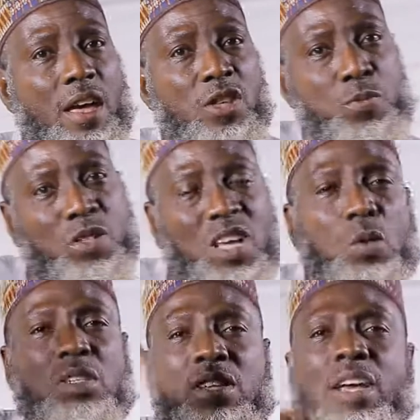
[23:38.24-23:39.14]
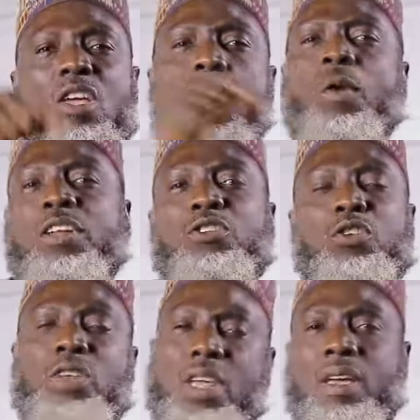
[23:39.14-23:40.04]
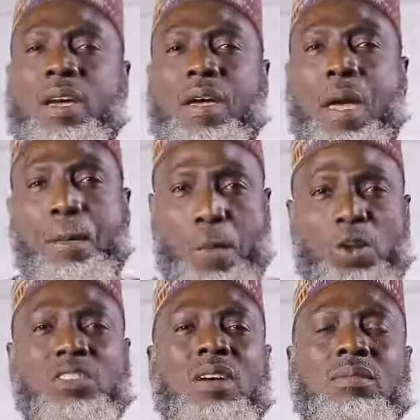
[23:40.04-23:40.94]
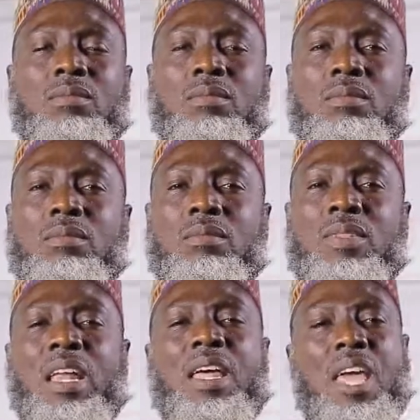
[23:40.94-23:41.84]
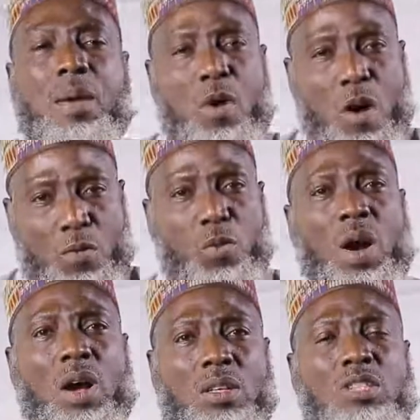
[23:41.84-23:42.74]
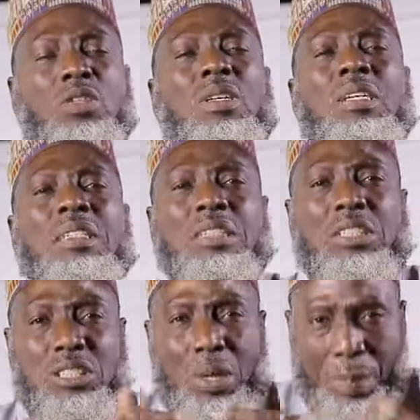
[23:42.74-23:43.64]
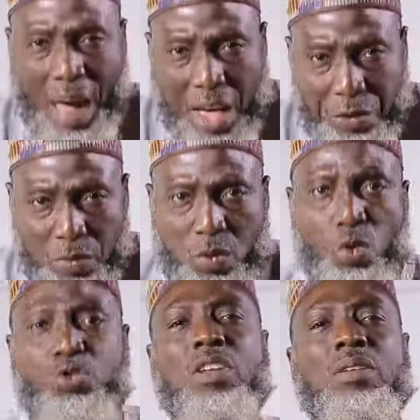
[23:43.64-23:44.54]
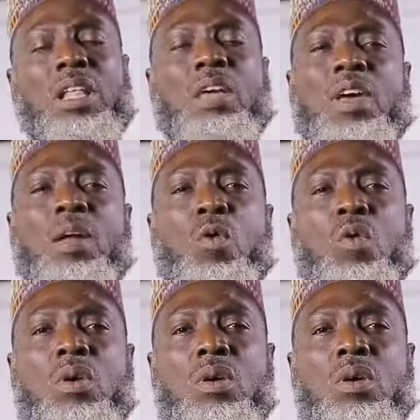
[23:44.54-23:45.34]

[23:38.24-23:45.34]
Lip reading: exporter will send a quotation to the importer, telling him of the prices of the goods that are available,